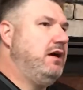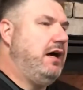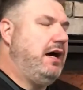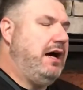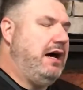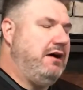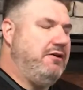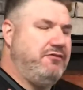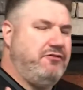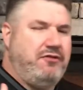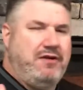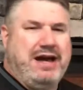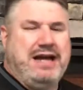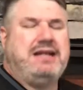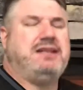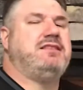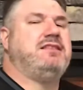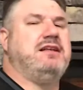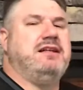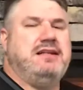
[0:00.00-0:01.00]

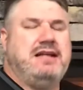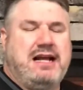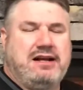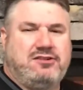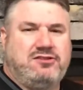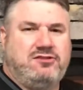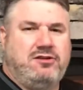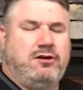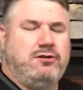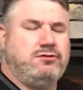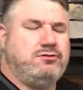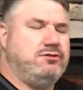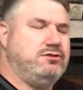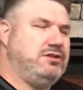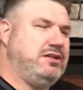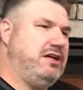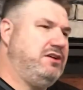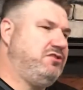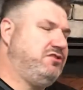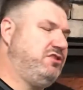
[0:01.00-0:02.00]
fight the next social
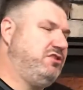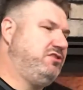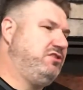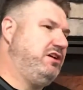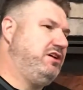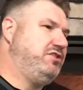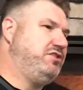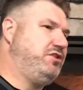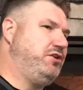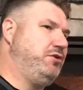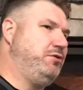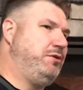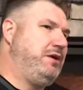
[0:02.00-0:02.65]
justice issue.